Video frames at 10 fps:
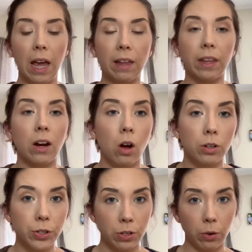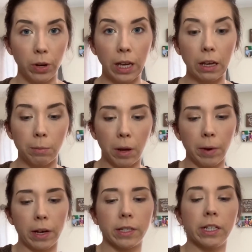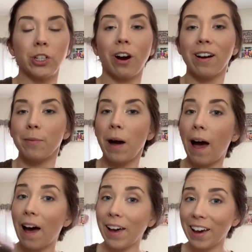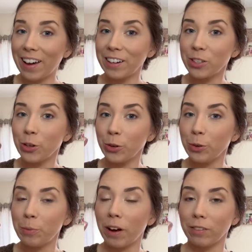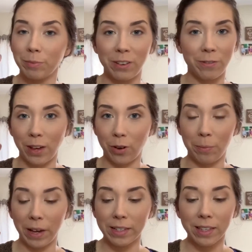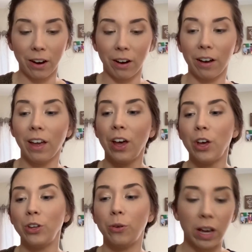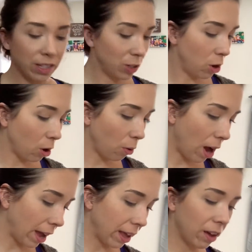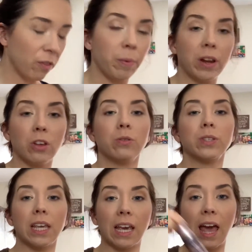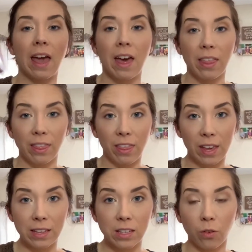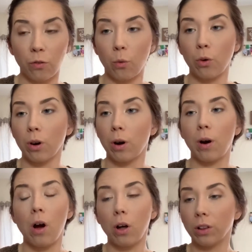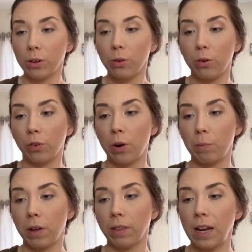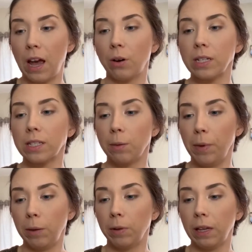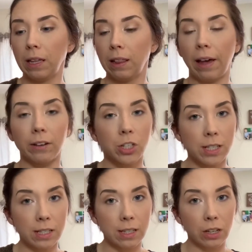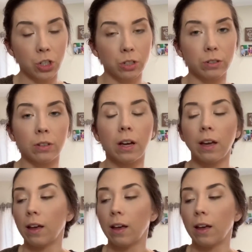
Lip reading: And then also in my Boxy charm, I got a tube of my favorite mascara. You guys know I have been using this for a little over a month now. It's the Maybelline Lash Sensational.